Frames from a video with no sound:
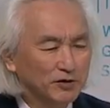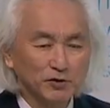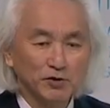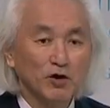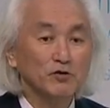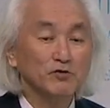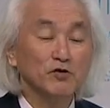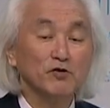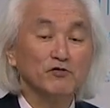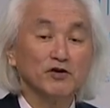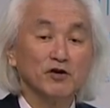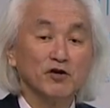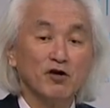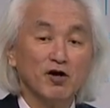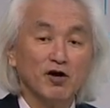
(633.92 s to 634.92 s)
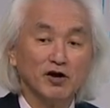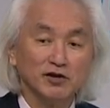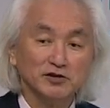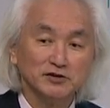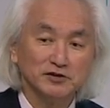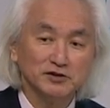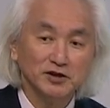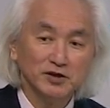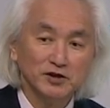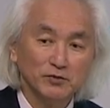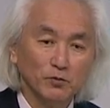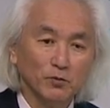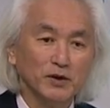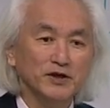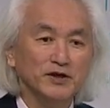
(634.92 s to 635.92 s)
You don't know the laws.
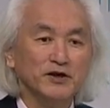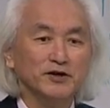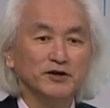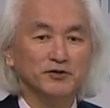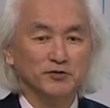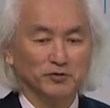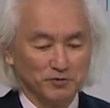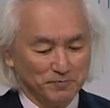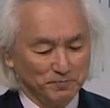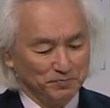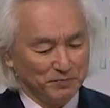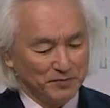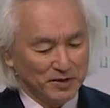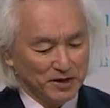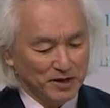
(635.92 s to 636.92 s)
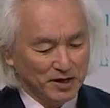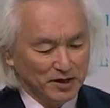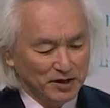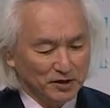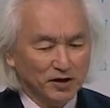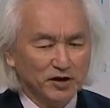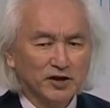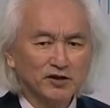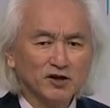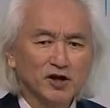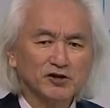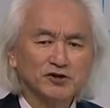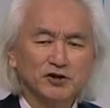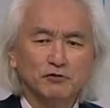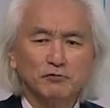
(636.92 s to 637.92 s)
What are you going to do? You're going to
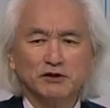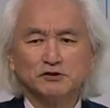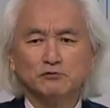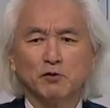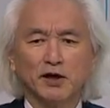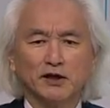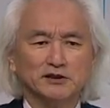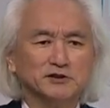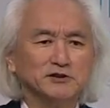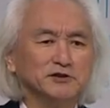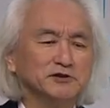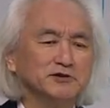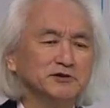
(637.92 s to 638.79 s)
talk to your wristwatch.